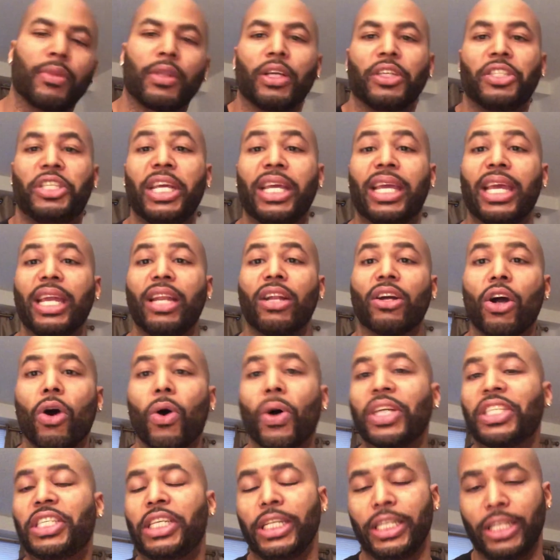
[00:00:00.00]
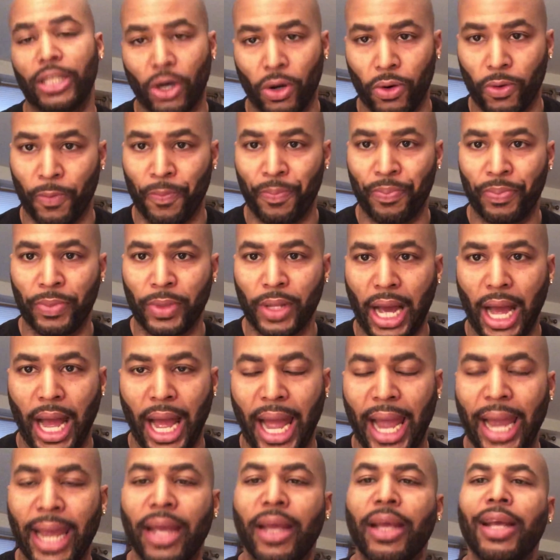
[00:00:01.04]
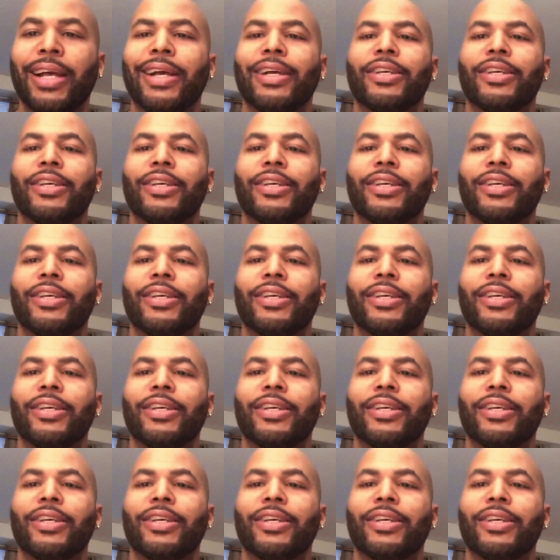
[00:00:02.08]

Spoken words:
She either go or she don't. Alright?